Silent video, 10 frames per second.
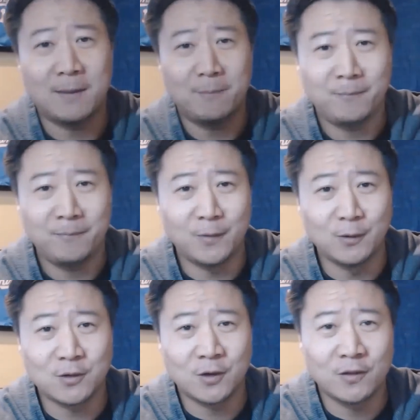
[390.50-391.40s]
those
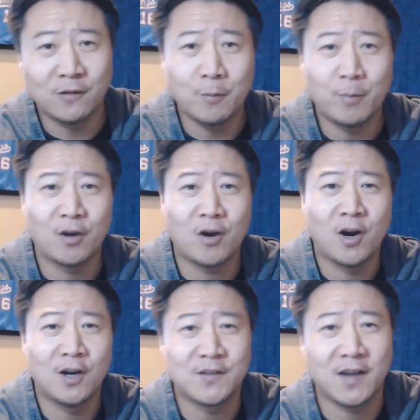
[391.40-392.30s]
are the football
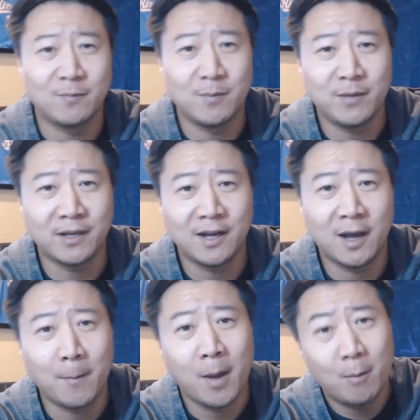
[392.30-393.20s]
cards I've been picking up.
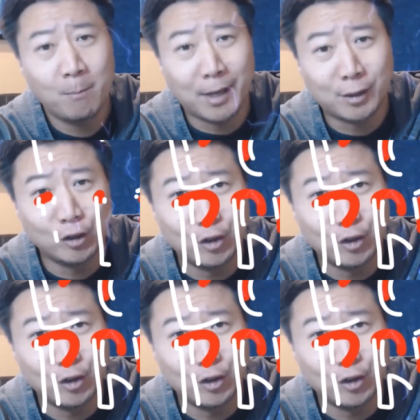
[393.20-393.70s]
Back to the show.